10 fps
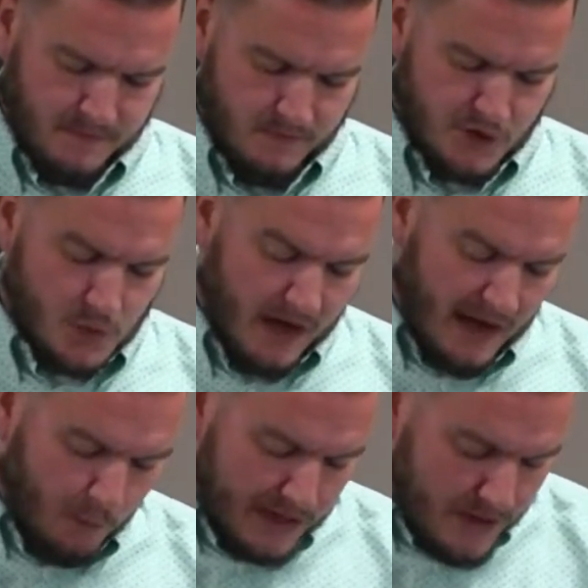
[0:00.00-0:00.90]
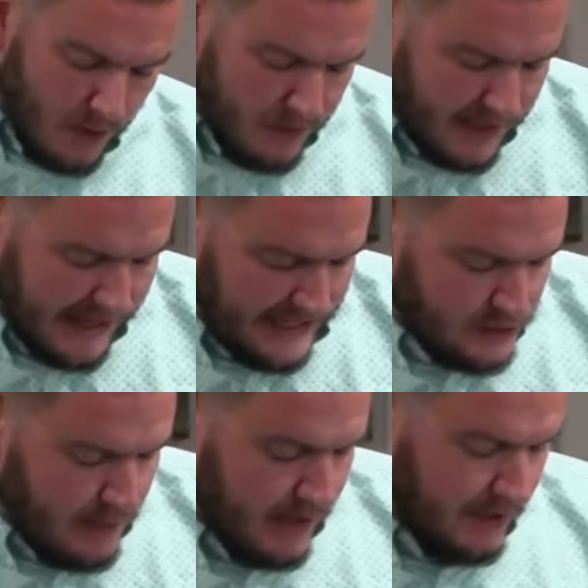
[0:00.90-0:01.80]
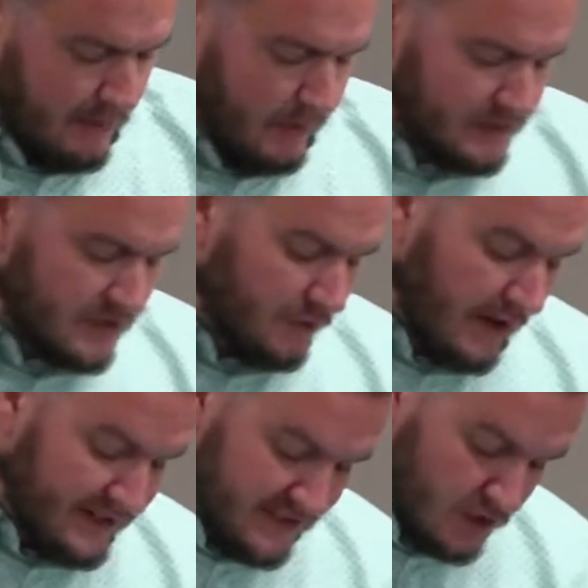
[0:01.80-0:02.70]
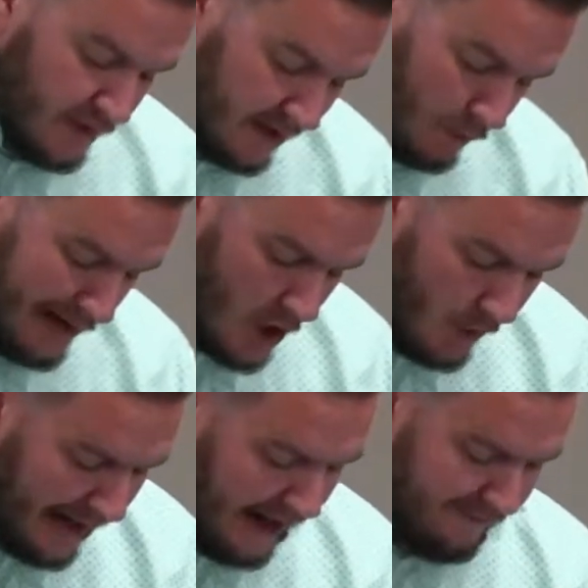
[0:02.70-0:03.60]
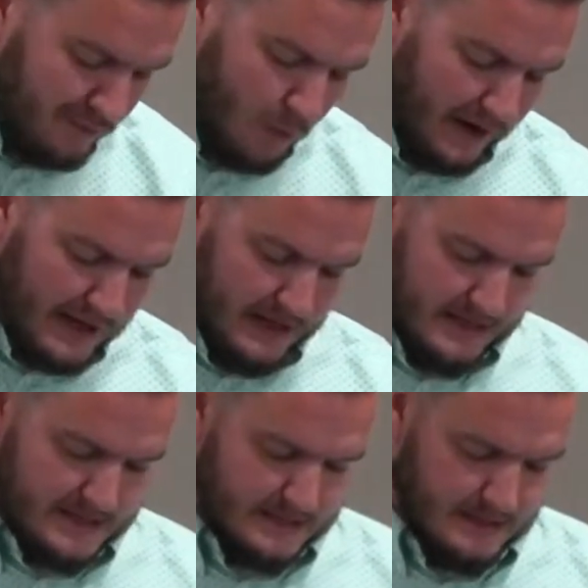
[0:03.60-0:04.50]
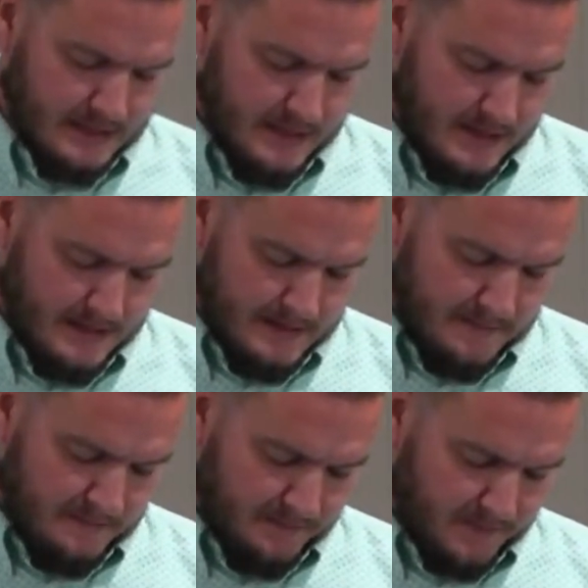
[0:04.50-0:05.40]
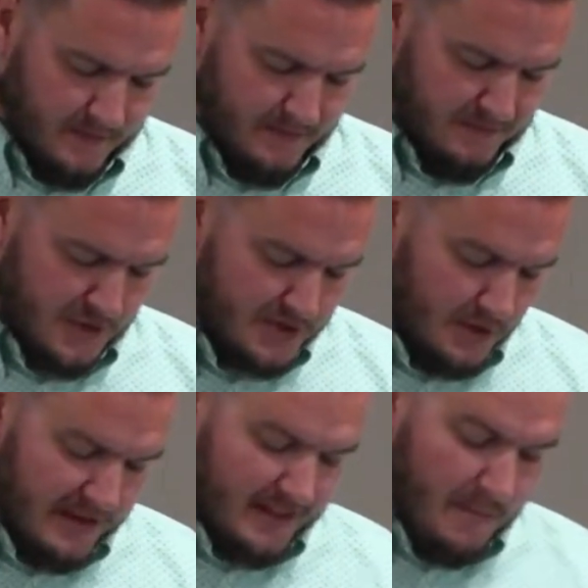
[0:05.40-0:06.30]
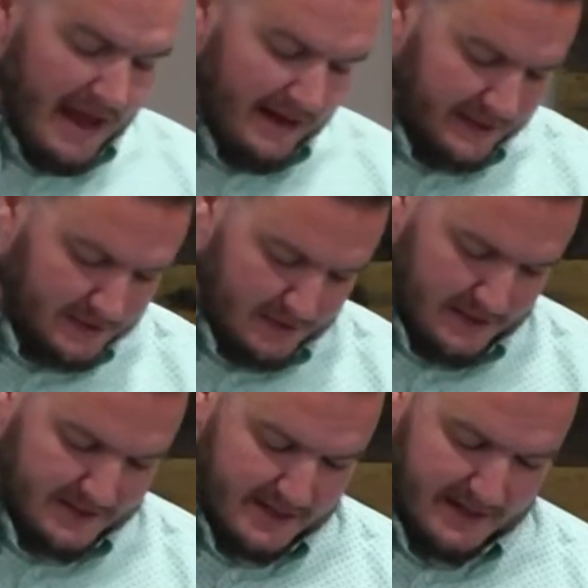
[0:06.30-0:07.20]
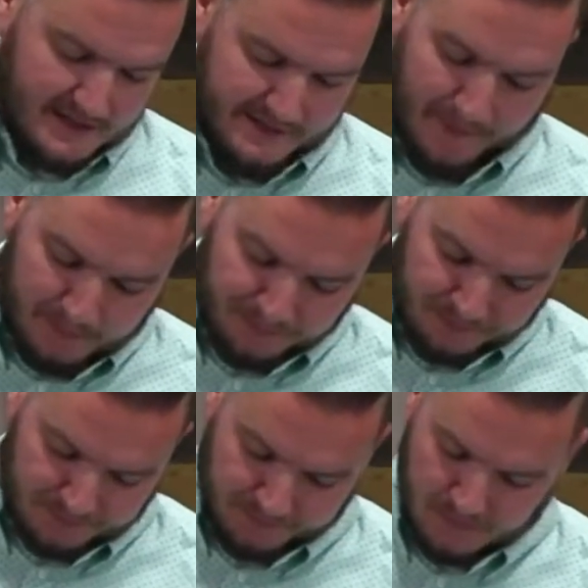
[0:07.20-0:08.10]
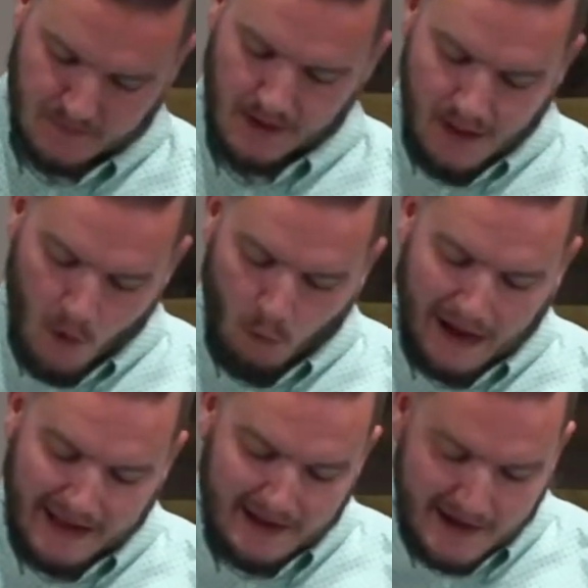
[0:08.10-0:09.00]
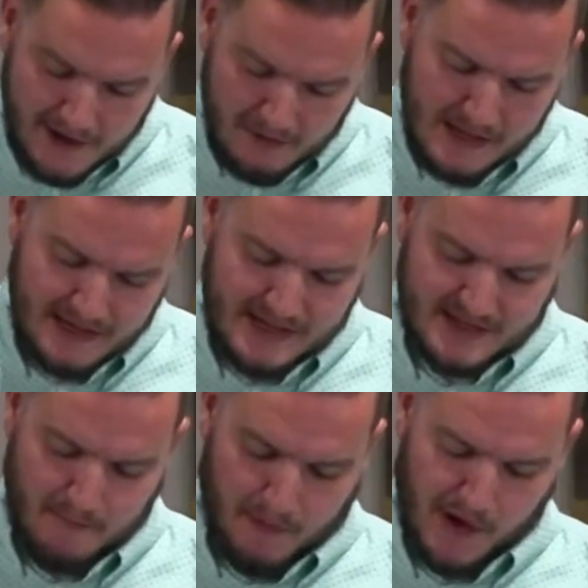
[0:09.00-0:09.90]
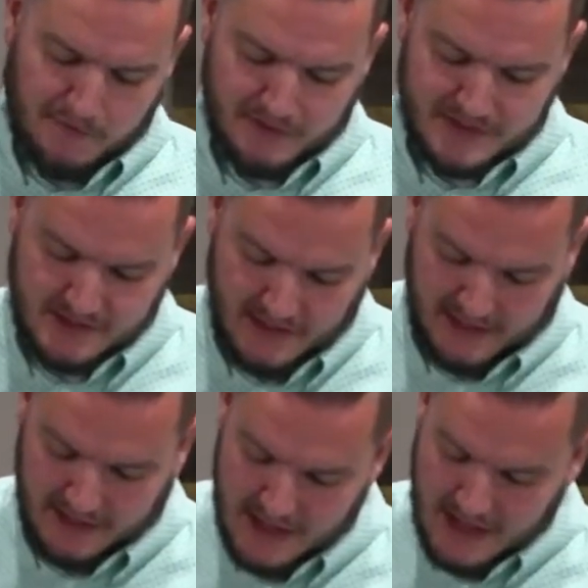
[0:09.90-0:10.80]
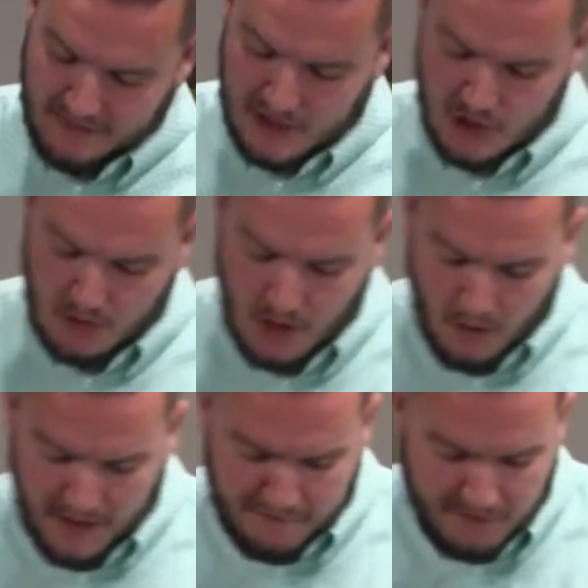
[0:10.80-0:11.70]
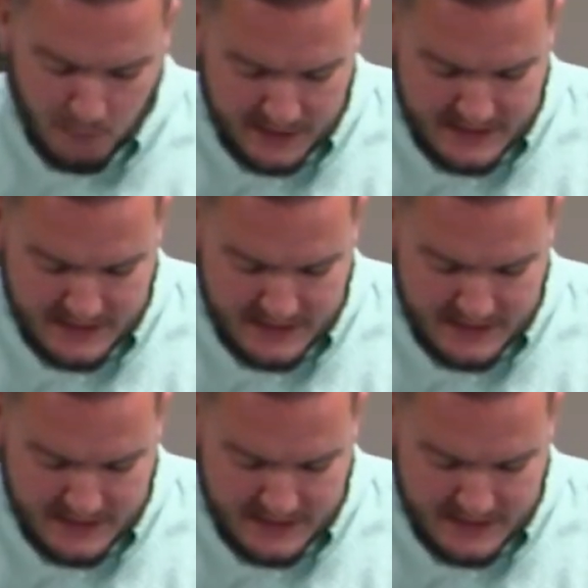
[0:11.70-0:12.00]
Verse 29, we know that God spake unto Moses, for as this fellow we know not from where he is. Verse 30, the man answered and said to them, why, herein is a marvelous thing, that you know not from whence